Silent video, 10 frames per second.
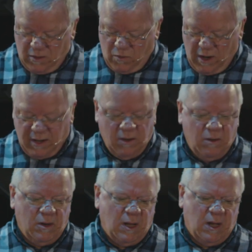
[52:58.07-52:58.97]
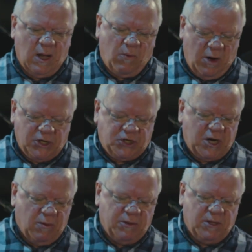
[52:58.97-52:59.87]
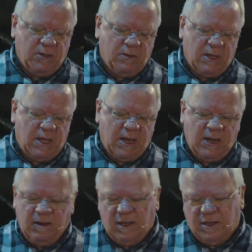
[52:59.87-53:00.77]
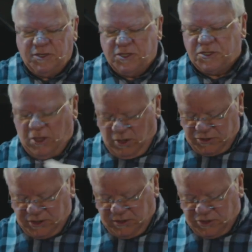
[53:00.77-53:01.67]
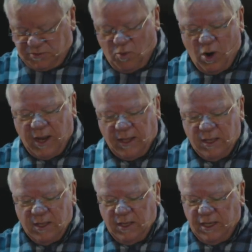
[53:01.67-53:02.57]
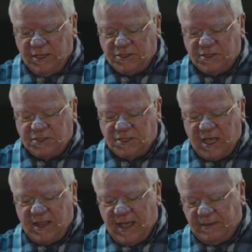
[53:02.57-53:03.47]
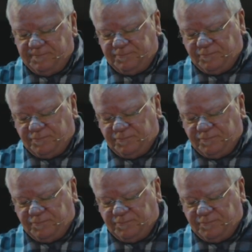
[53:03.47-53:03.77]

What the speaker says: what I want to share with you in just closing this morning is to say that